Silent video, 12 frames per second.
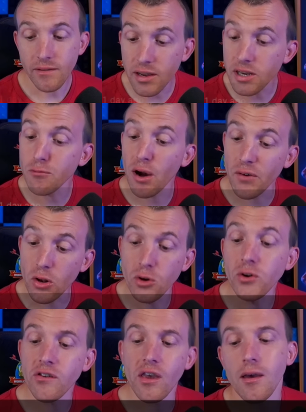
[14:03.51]
Did you ever
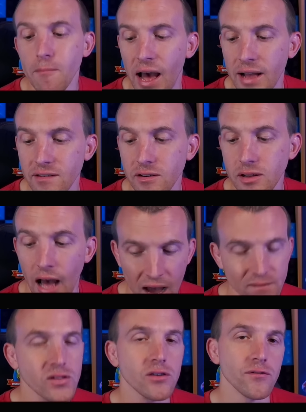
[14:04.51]
lose a battle
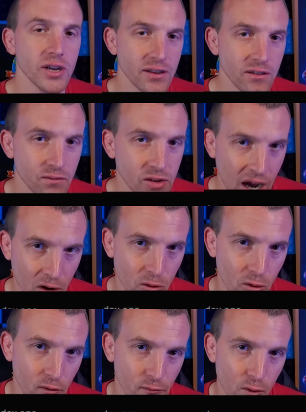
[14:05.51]
after the release of Town
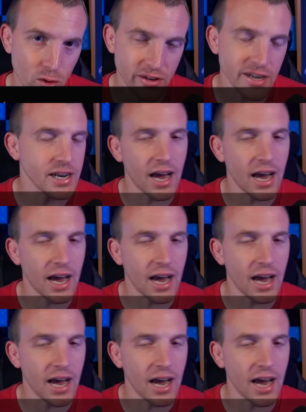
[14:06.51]
Hall 14?